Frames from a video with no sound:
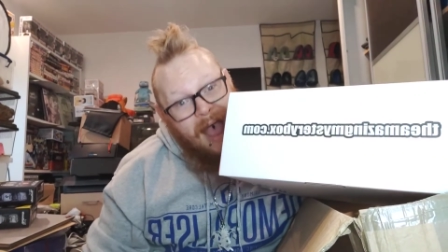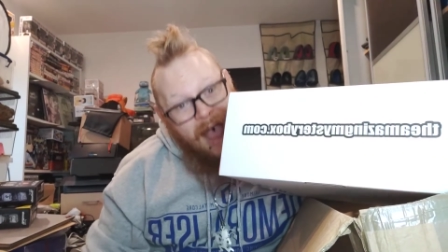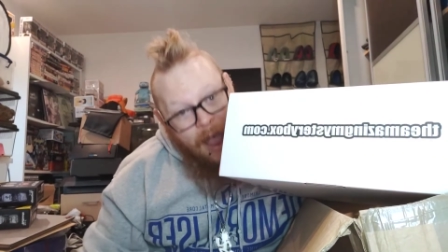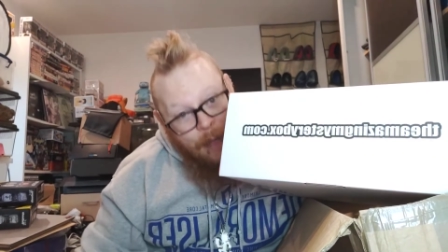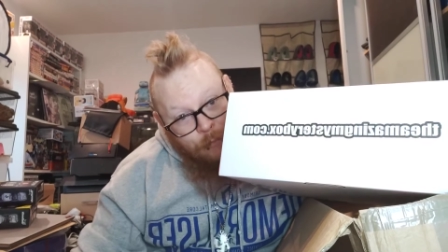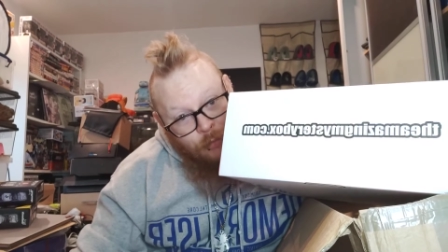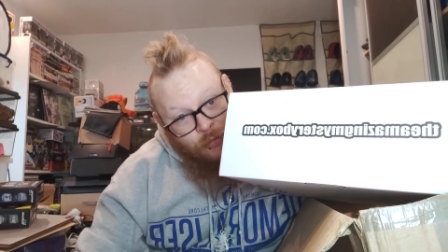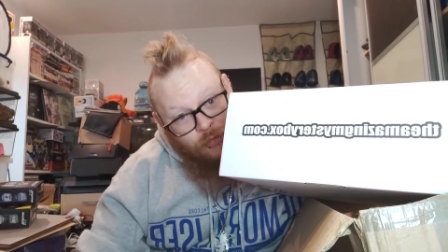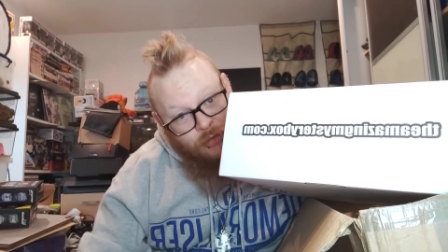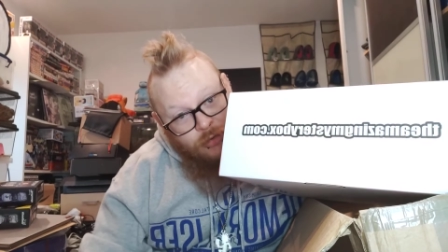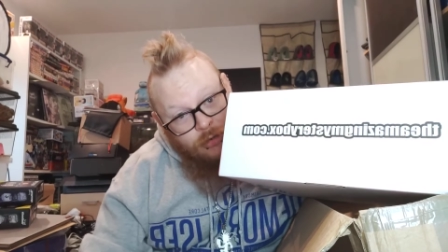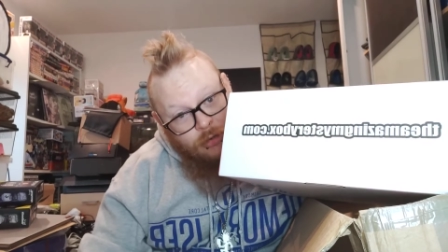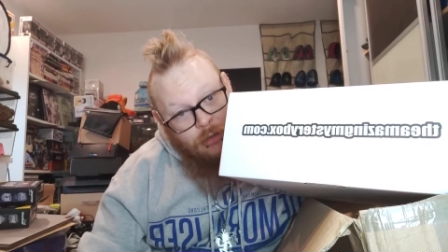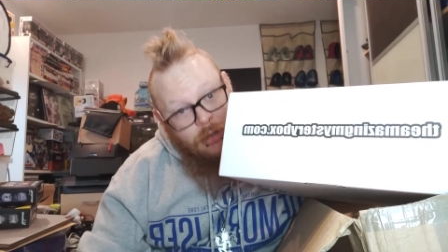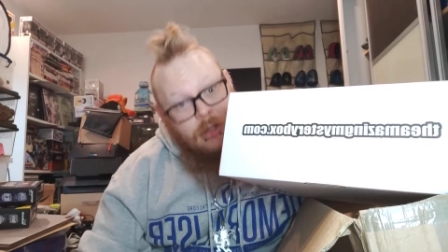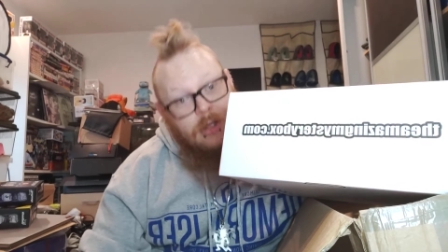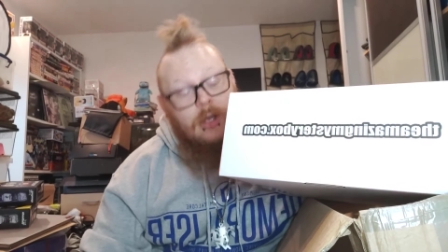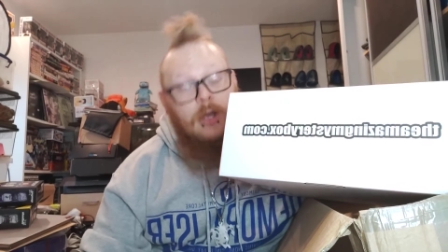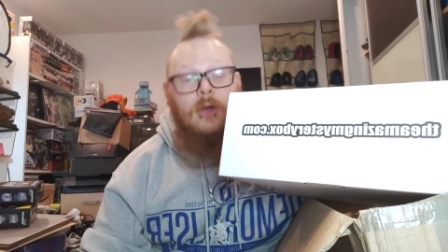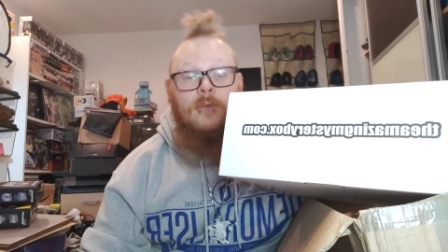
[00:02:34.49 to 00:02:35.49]
Amazon
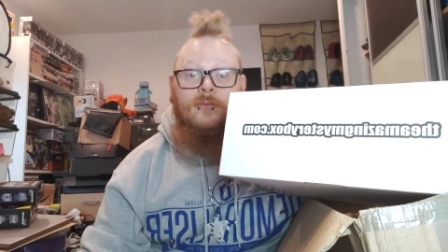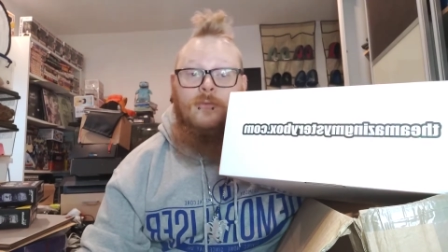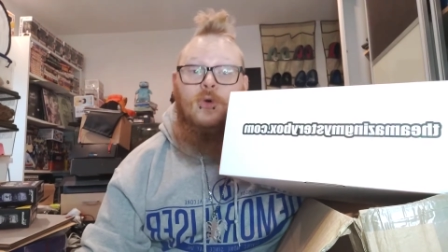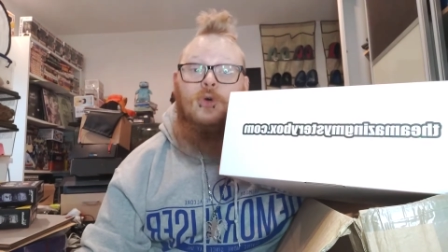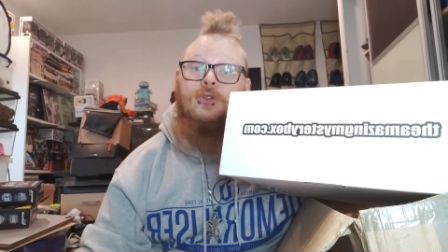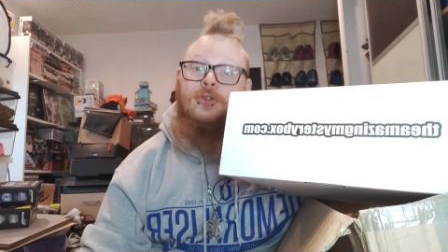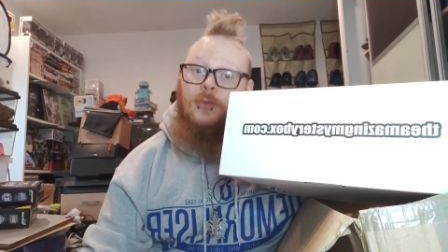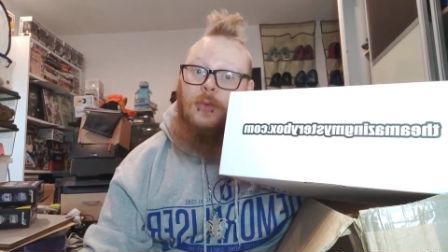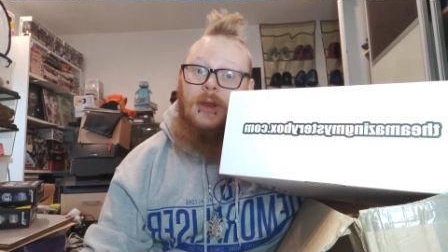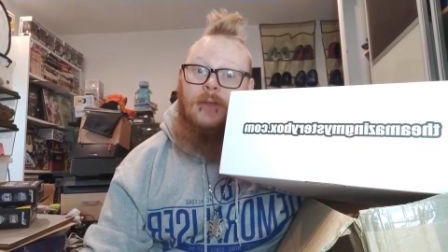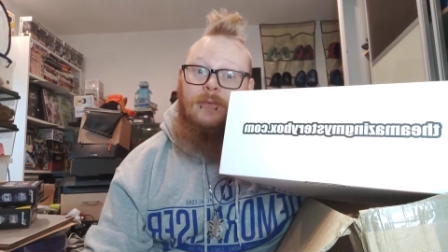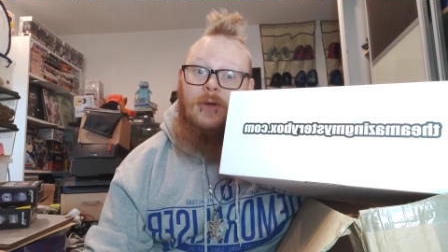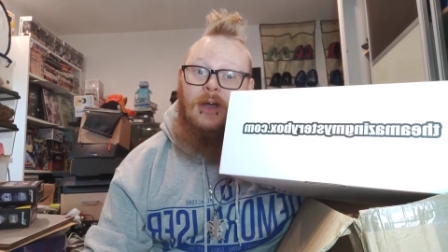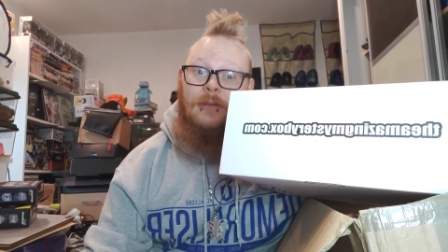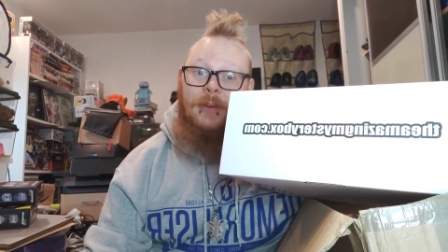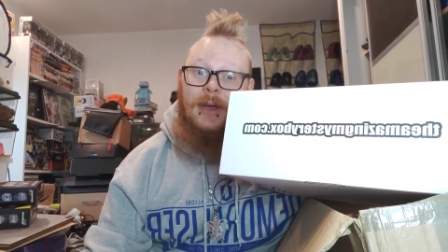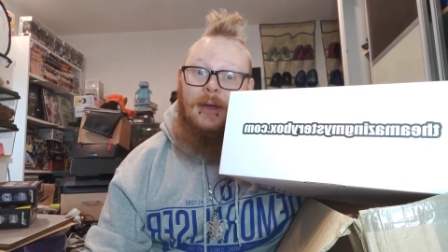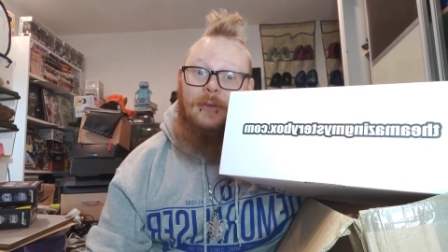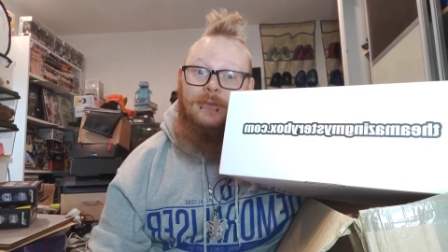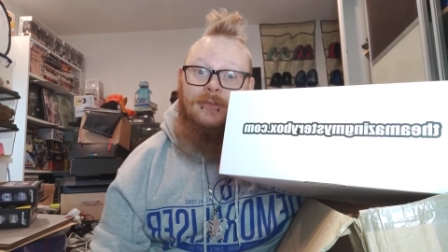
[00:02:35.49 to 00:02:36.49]
for
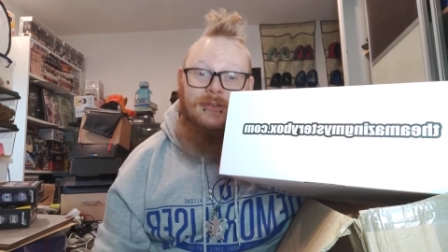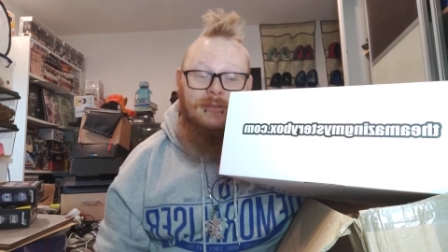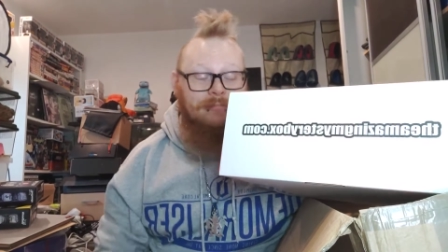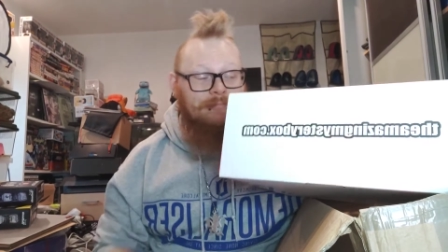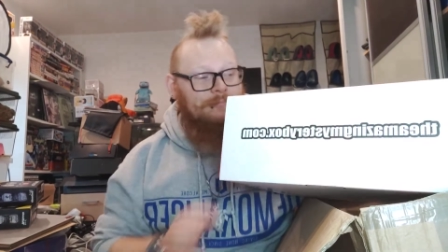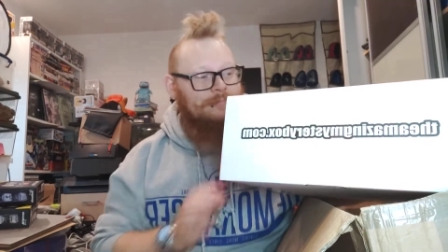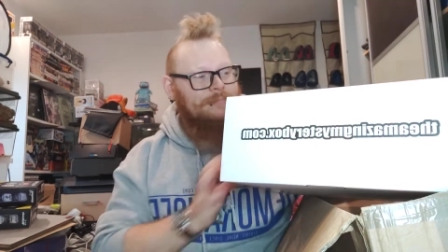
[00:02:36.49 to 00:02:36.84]
£25.